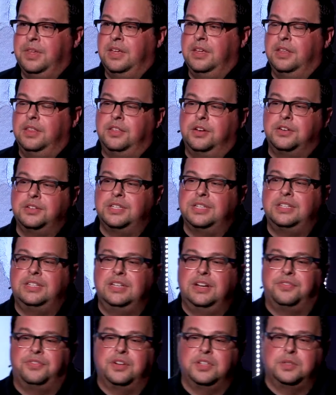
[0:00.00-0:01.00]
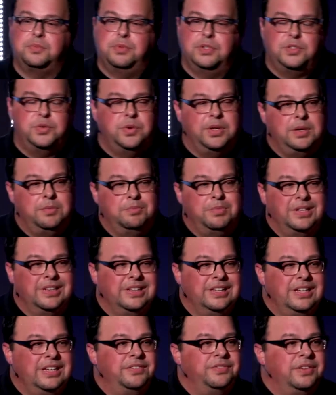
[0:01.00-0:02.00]
There is a difference between
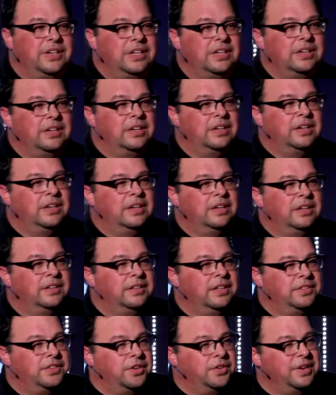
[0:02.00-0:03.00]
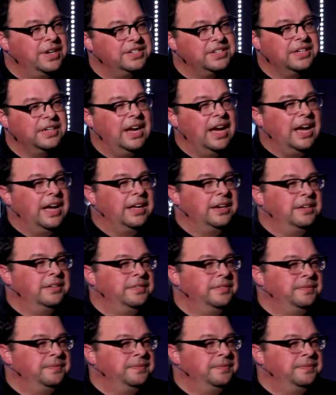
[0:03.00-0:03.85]
believing that there is a God